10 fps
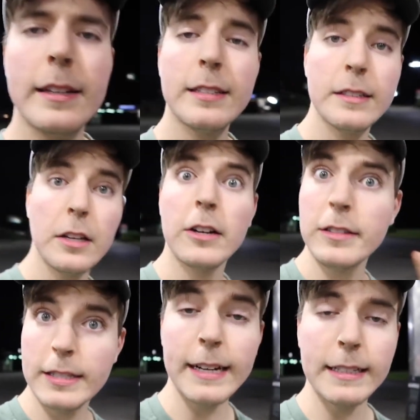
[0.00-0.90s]
This is our
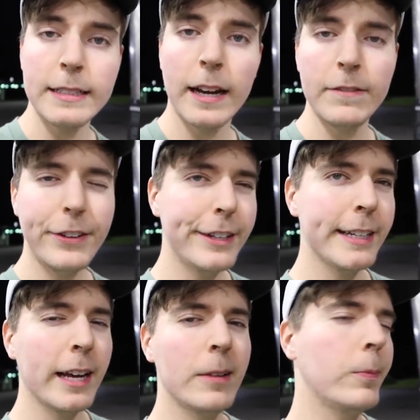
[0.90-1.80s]
second time
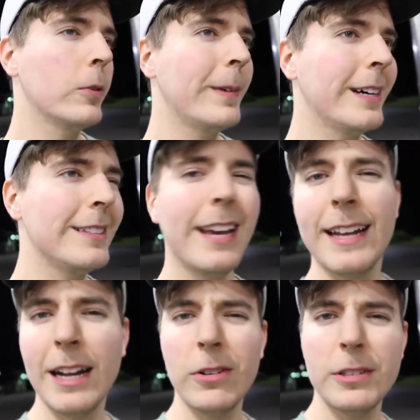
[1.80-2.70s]
filling up. We're about 10
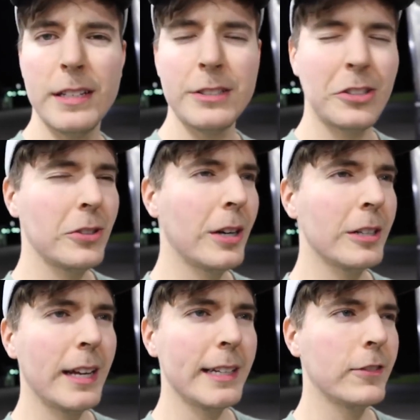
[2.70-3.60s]
hours into our
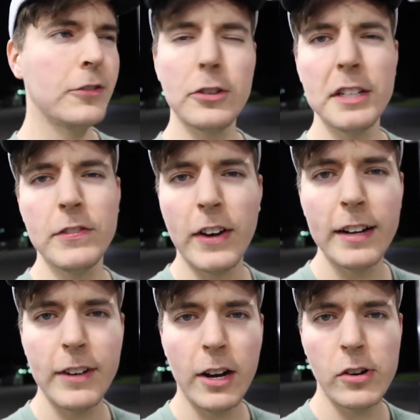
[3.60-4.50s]
like
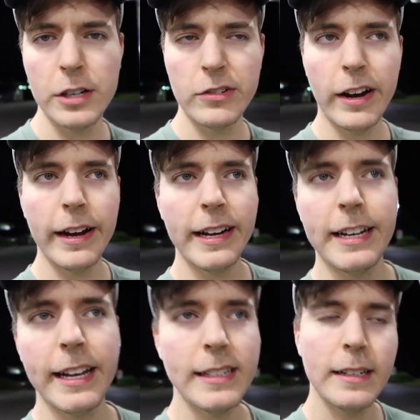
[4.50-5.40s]
45 hour ride,
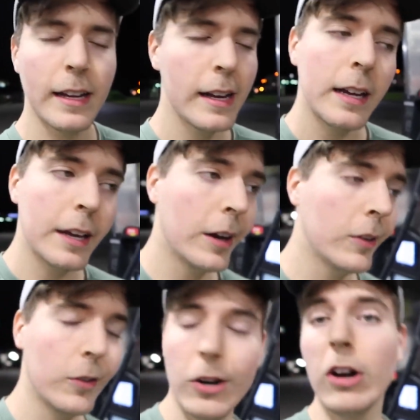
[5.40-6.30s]
and you
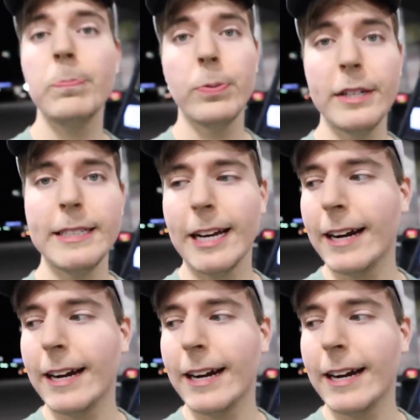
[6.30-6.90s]
know, we're all pretty